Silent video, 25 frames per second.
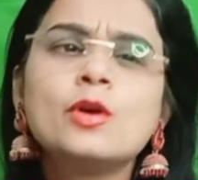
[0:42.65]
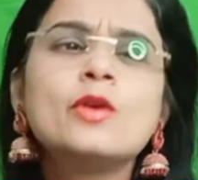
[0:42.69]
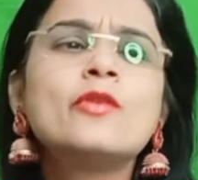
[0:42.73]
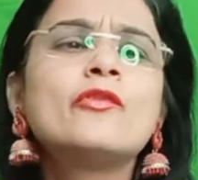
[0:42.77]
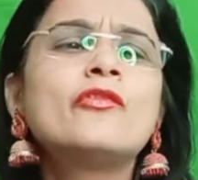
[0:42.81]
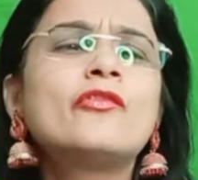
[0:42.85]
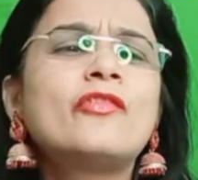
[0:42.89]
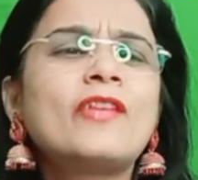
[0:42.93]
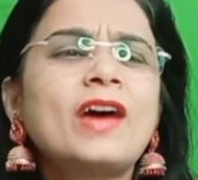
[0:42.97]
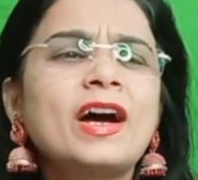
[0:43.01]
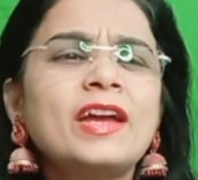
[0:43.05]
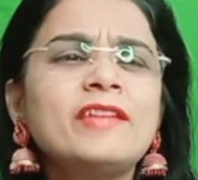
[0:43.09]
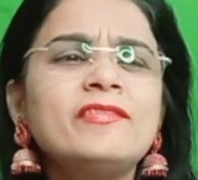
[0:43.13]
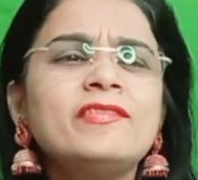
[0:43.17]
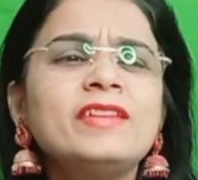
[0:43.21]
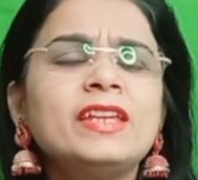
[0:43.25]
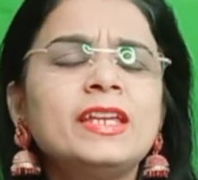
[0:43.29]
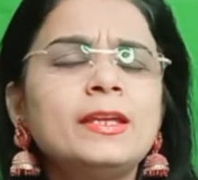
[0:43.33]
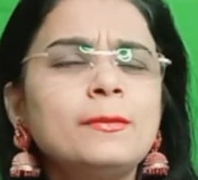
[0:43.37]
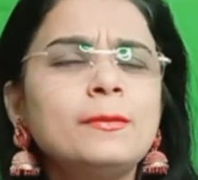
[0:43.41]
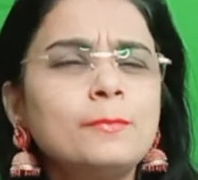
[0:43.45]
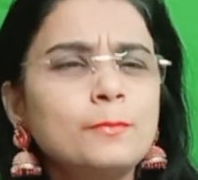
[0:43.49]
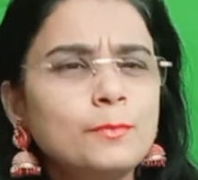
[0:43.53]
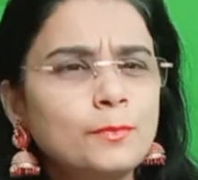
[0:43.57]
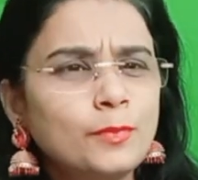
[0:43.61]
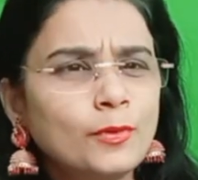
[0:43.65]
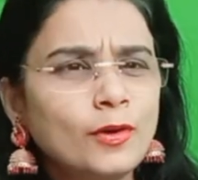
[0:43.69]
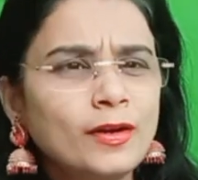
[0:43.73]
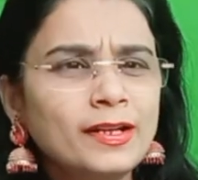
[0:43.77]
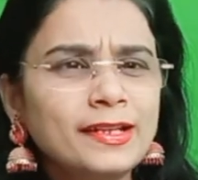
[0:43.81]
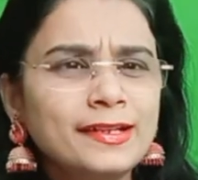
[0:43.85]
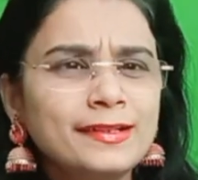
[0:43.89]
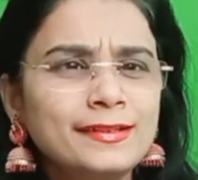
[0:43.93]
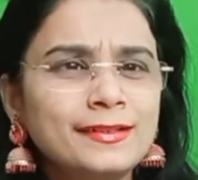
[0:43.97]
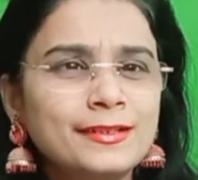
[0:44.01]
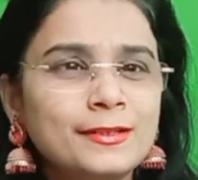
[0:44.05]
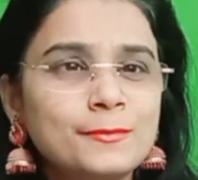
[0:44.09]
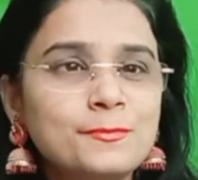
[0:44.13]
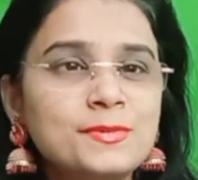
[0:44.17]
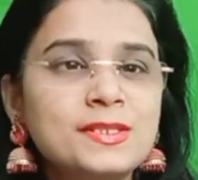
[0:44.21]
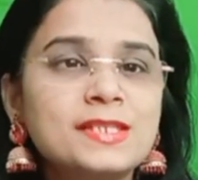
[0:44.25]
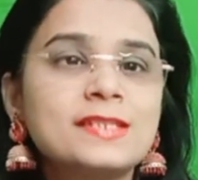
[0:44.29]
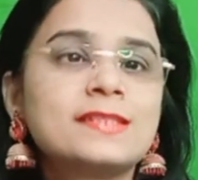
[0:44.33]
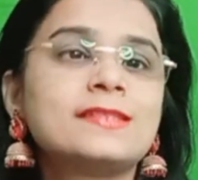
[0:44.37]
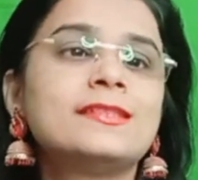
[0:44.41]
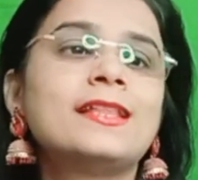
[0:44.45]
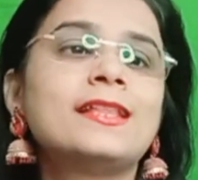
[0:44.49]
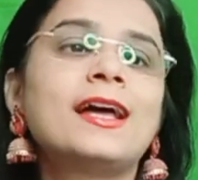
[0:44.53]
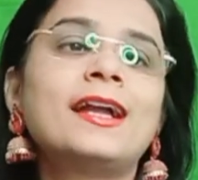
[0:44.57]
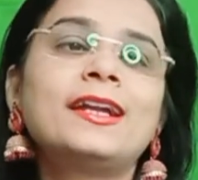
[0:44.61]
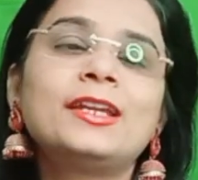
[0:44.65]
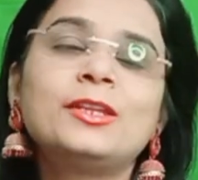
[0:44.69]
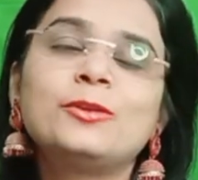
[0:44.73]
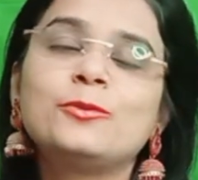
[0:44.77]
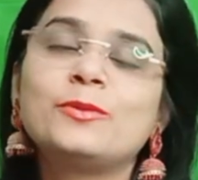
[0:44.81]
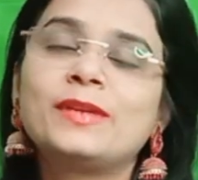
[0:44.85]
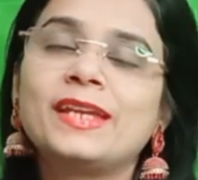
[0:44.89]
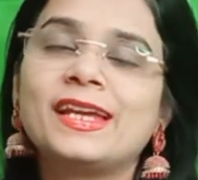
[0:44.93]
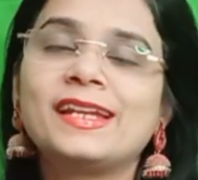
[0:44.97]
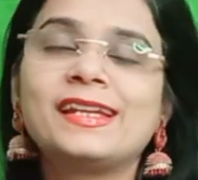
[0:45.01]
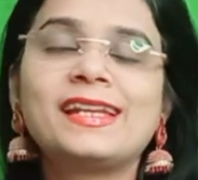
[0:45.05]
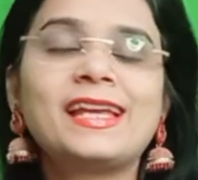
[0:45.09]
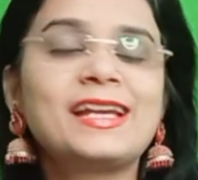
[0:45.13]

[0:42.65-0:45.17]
5 important tips that you can